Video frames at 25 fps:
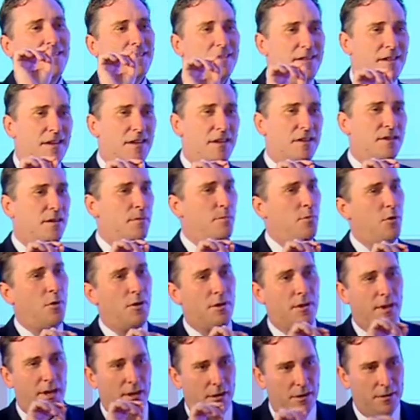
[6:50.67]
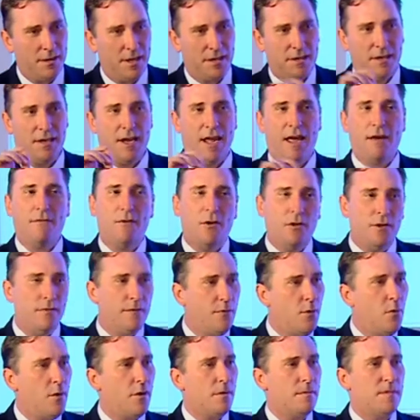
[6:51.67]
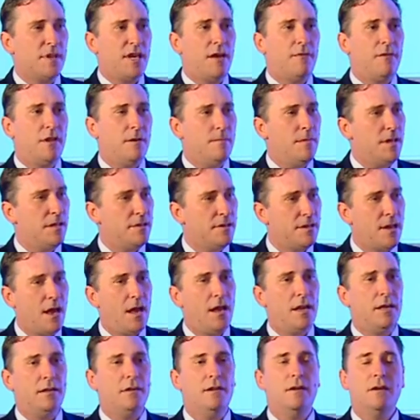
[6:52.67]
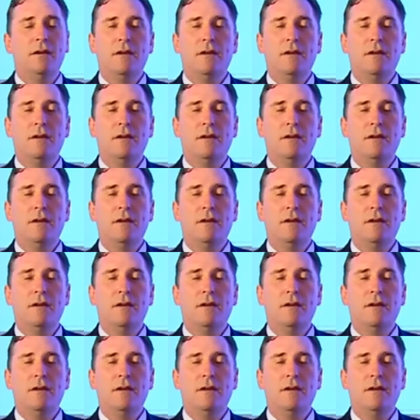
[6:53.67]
the support letter? Does it have all the forms? Have they been signed?